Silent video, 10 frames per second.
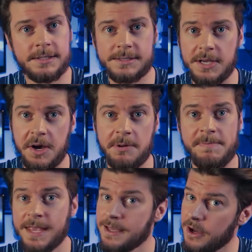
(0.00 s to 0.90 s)
So
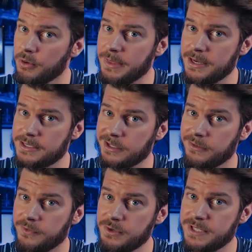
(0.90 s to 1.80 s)
hope that doesn't
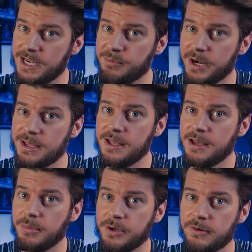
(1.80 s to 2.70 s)
confuse anybody,
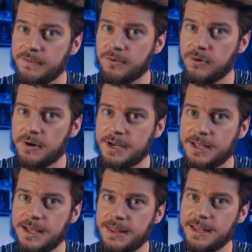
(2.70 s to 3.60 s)
but going forward,
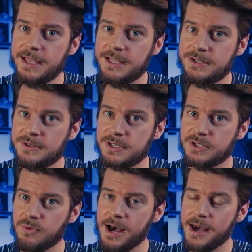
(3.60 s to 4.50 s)
the hinge and the
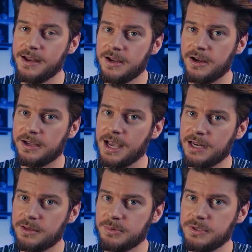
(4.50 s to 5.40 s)
squat are
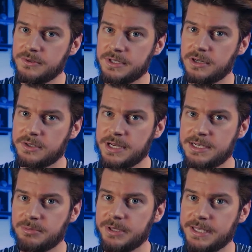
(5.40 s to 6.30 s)
kind of gonna be used
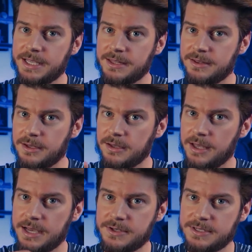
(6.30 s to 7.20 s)
interchangeably in
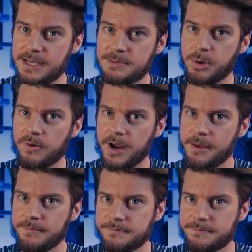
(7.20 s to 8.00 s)
the exercise program.